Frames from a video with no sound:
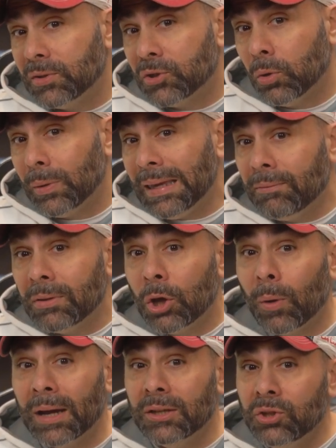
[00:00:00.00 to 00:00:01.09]
so even
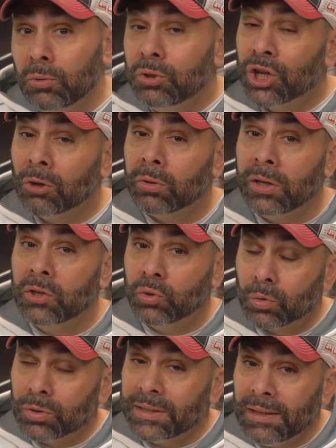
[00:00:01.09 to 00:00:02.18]
though I do generally
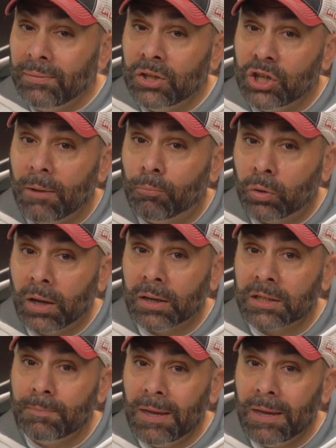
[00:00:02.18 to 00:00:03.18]
endorse EVGA products,